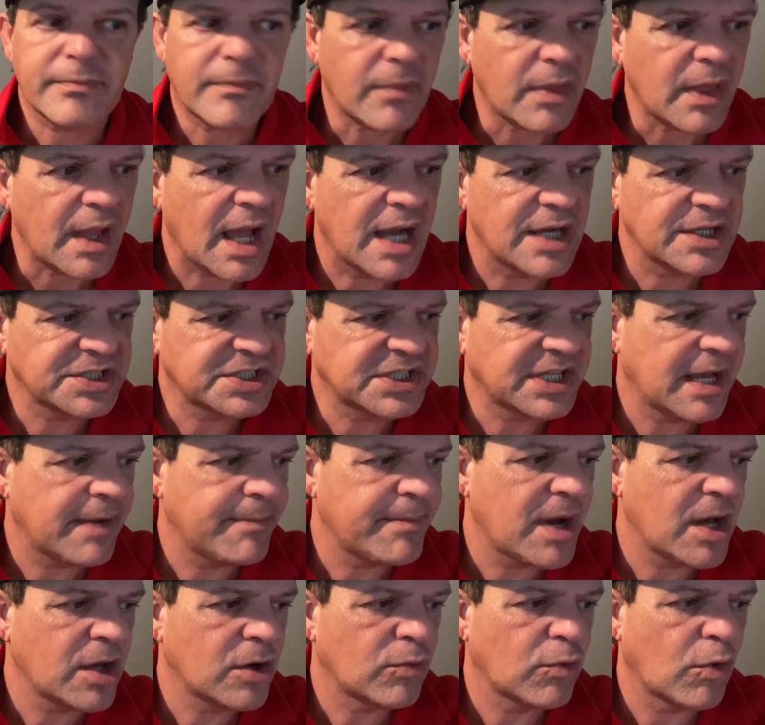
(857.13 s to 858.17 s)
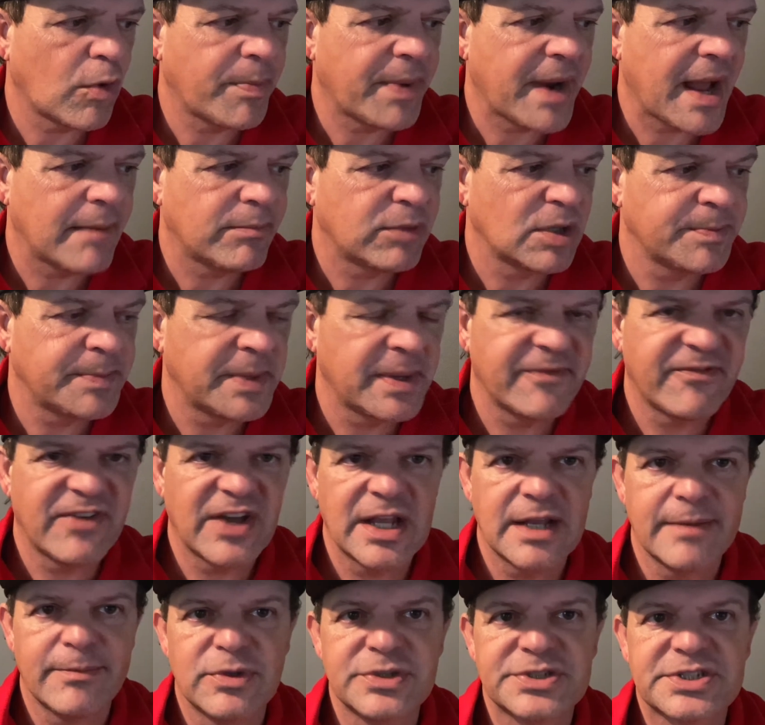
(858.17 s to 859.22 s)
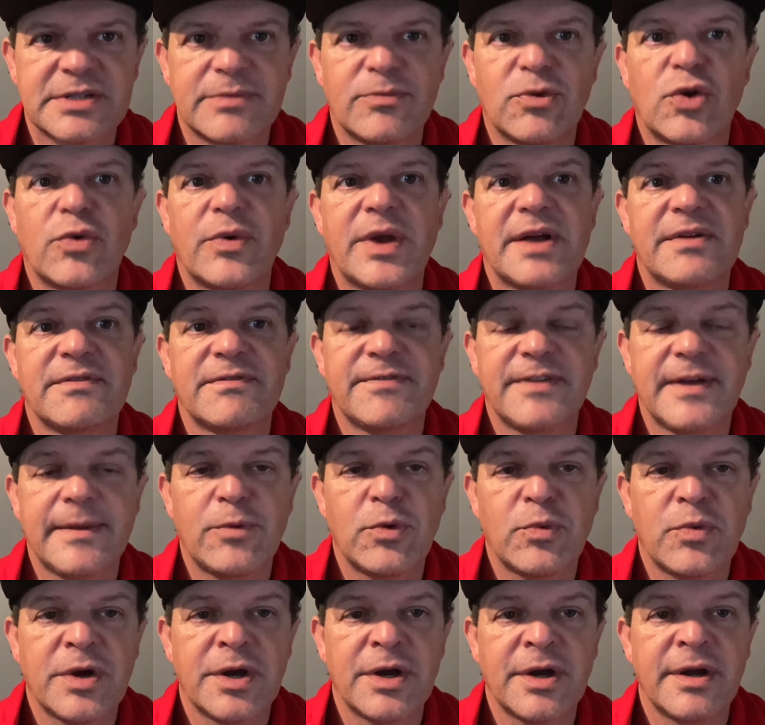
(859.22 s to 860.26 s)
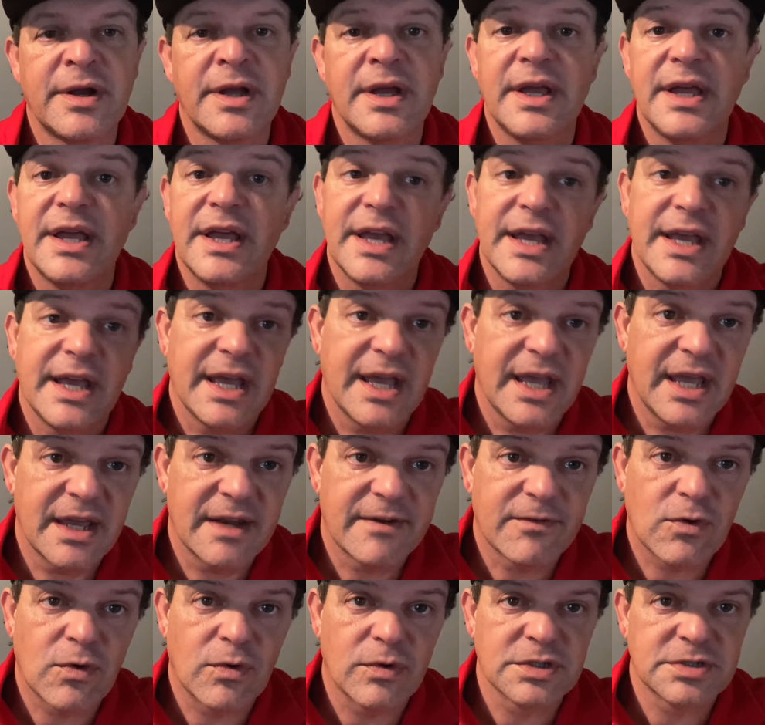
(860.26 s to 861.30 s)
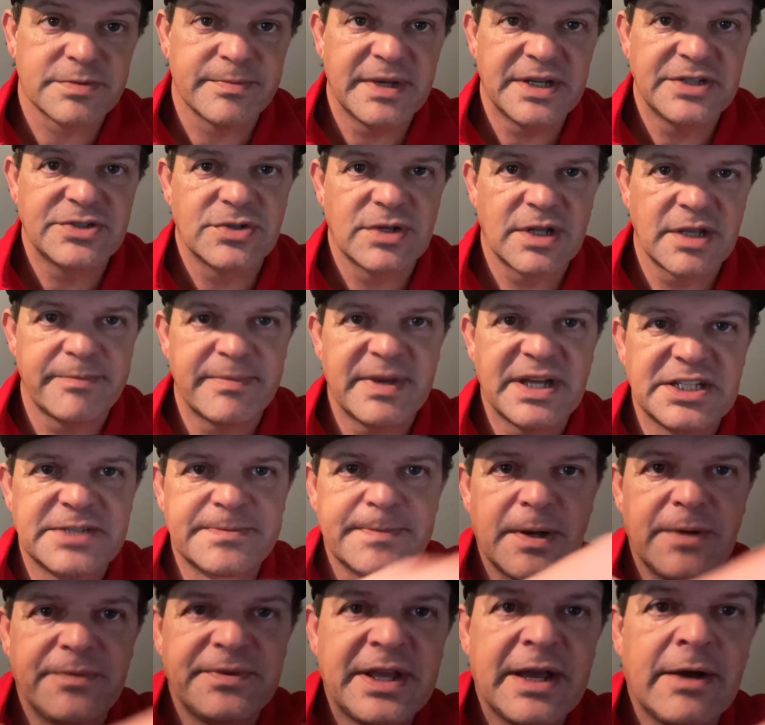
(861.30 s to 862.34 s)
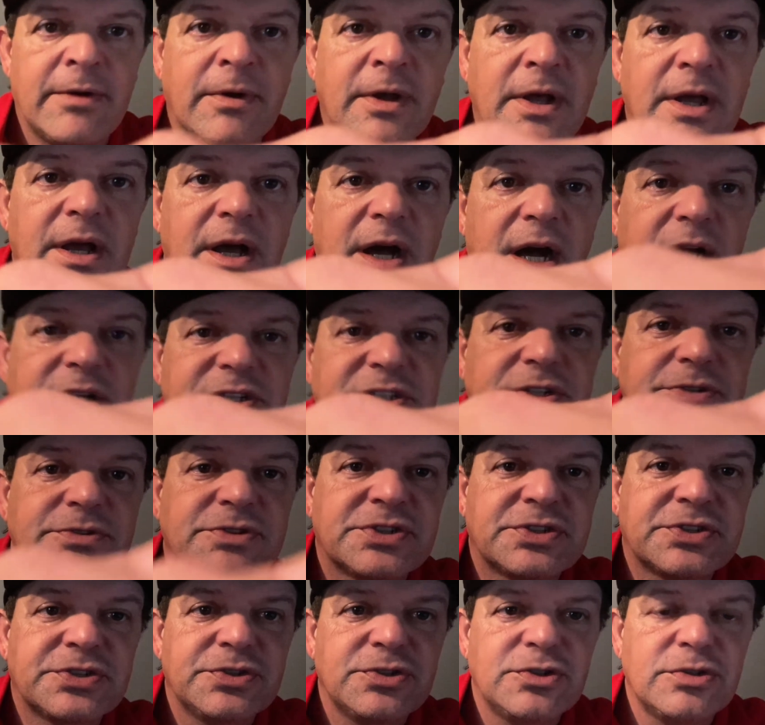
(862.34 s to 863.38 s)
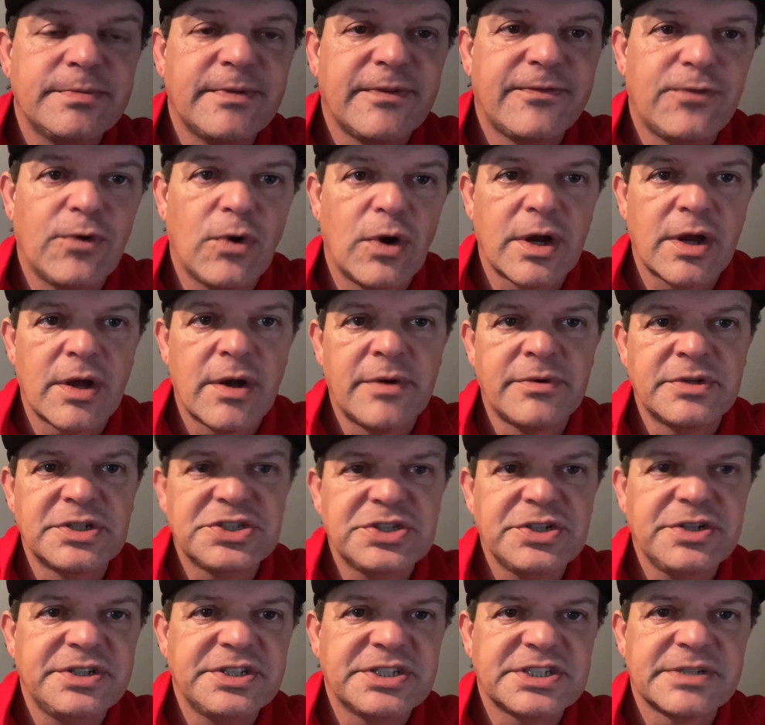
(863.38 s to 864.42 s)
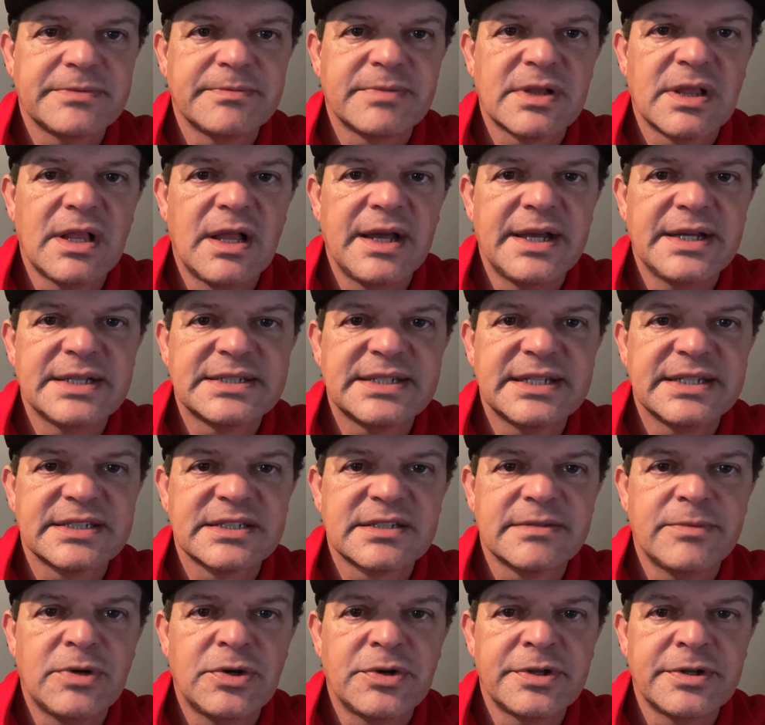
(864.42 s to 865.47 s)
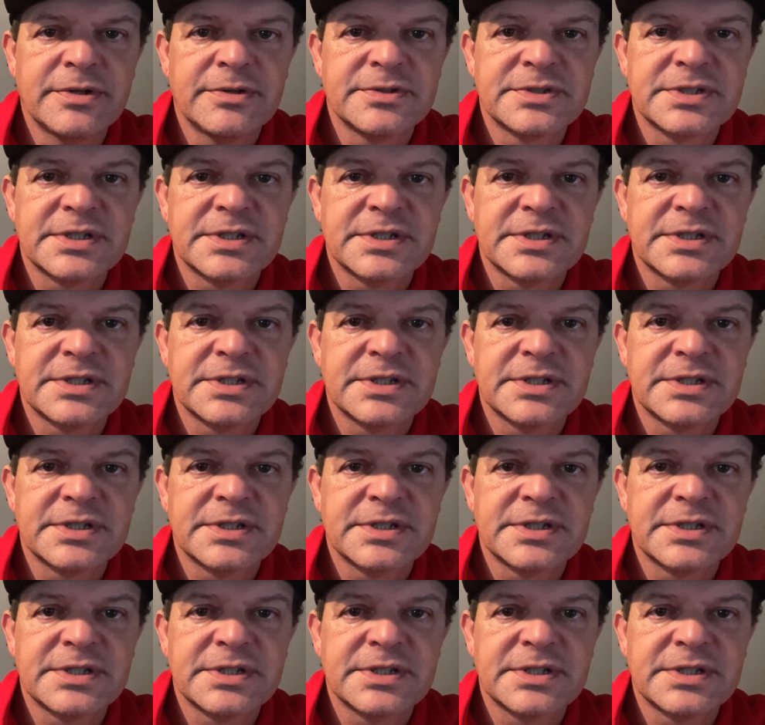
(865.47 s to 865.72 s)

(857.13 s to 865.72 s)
Our stat model will probably be available somewhere around February, and of course, Major League Baseball. Now, also too, before I go, I want to show you some client testimonials.